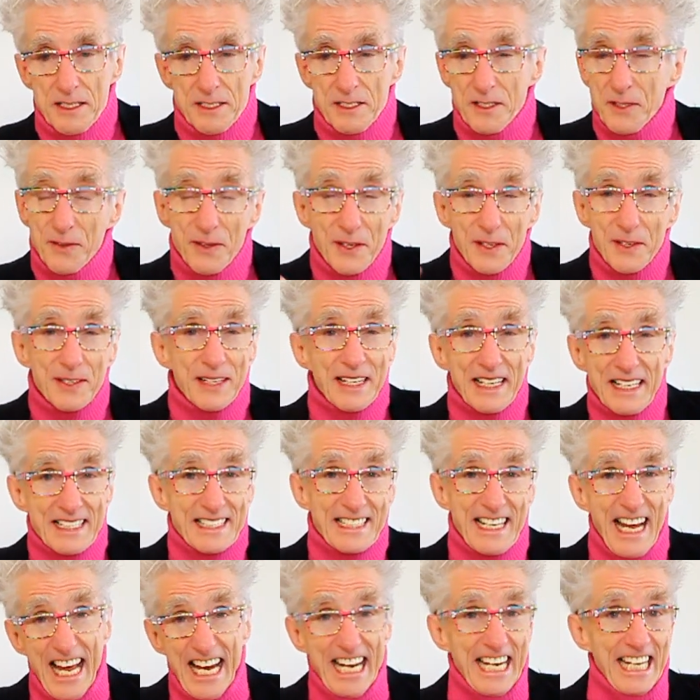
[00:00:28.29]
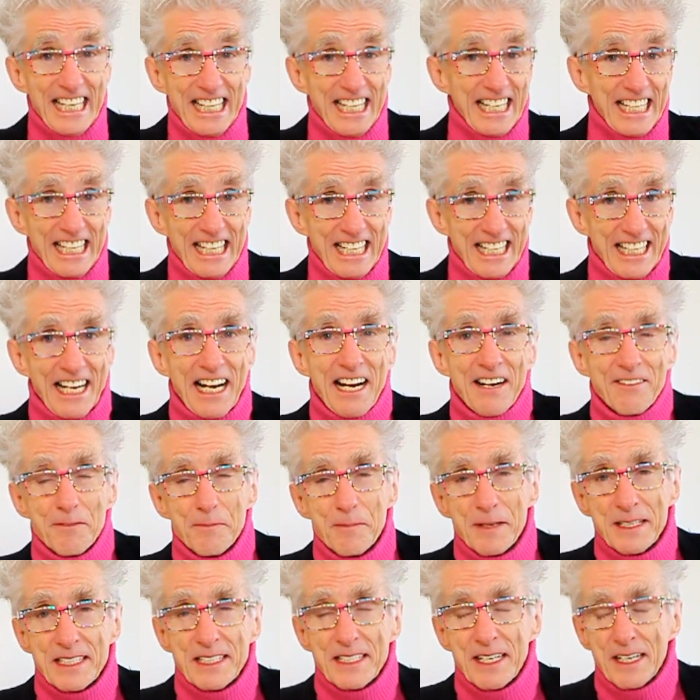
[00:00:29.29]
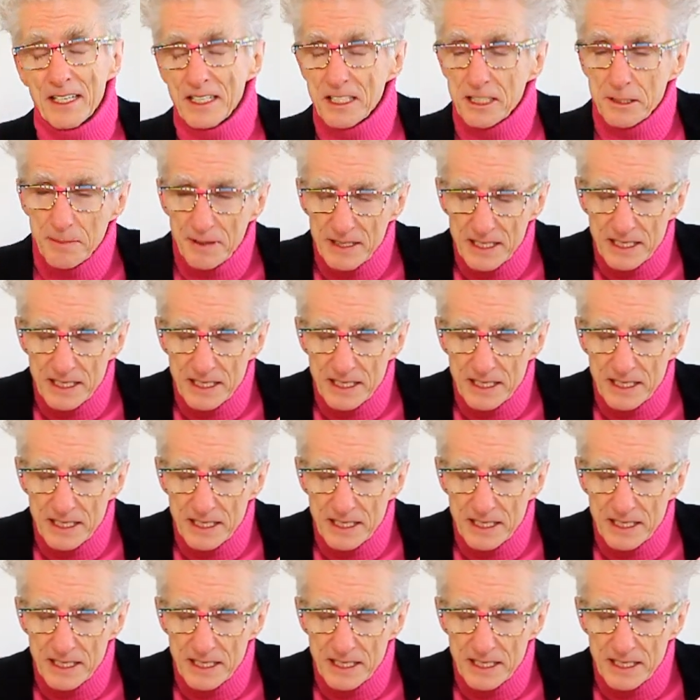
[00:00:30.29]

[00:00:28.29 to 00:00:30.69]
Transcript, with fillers: So they're against anything that the government does.